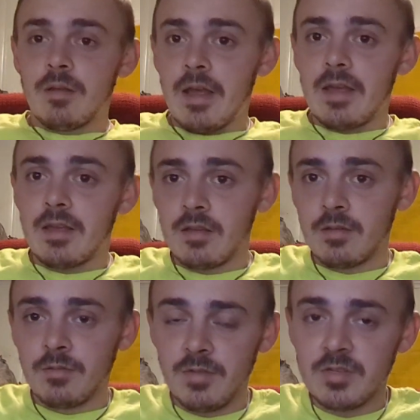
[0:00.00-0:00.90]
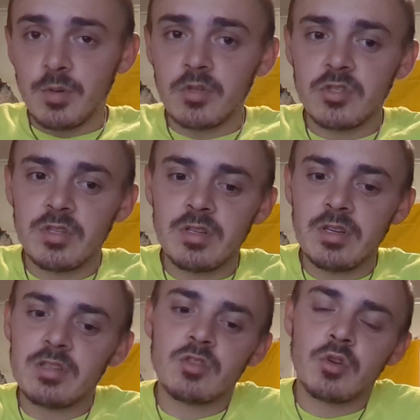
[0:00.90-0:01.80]
hey, this person
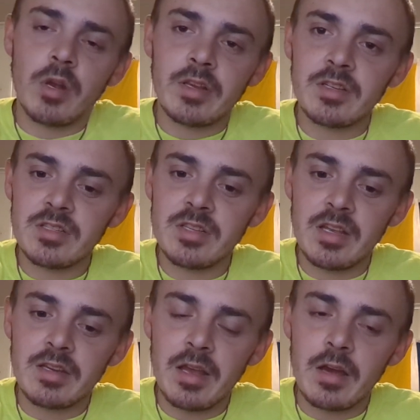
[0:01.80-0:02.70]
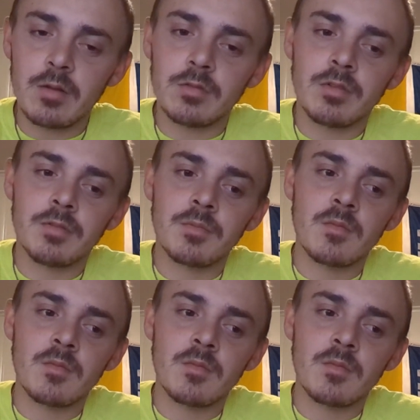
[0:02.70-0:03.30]
is trying to stand out.